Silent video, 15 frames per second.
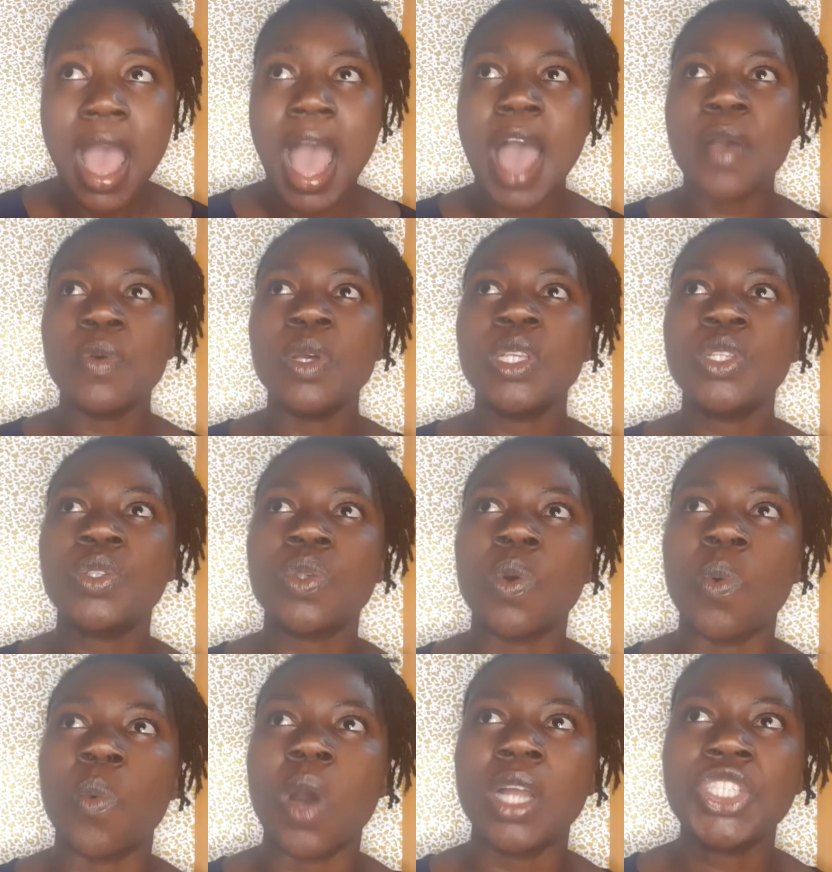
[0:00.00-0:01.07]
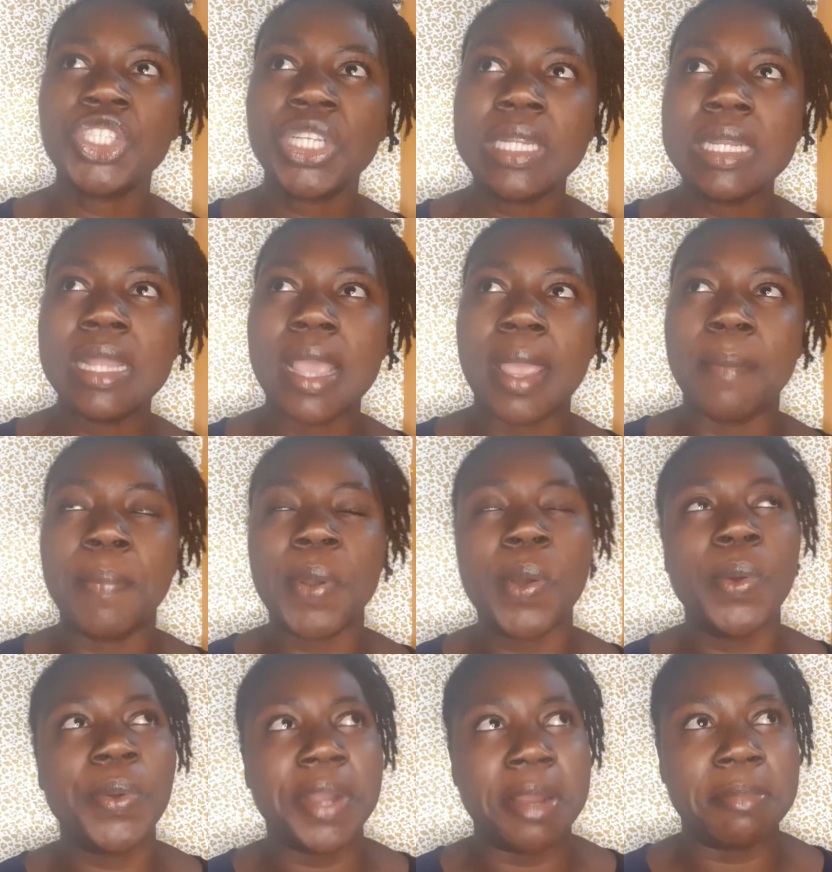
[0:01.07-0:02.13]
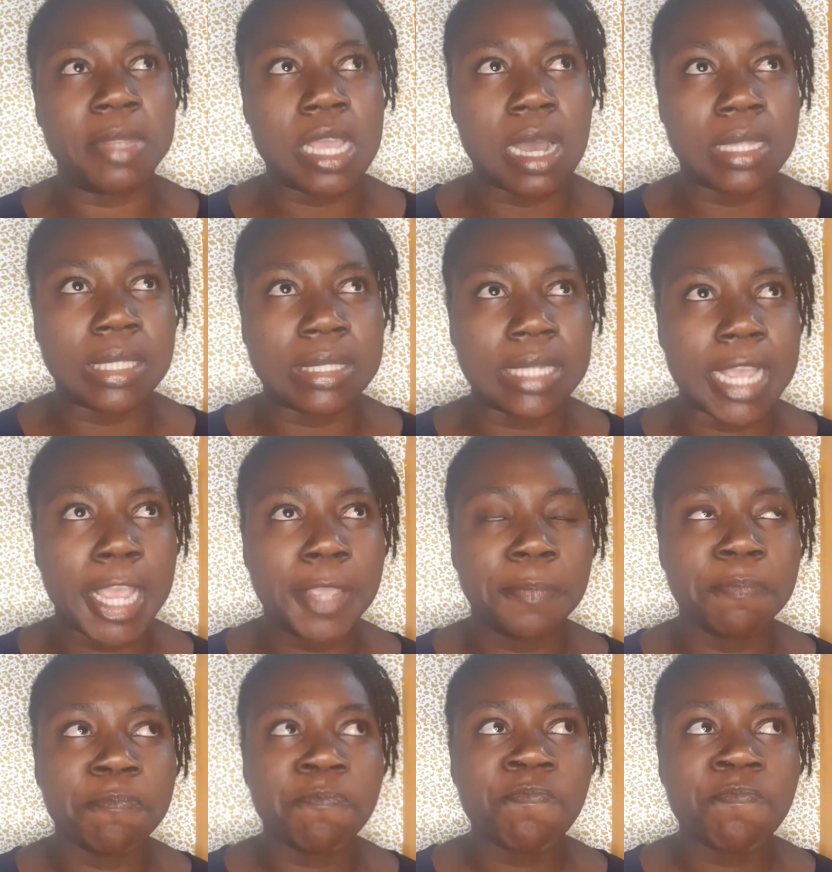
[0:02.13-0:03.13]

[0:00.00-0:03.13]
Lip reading: I was watching a program the other day,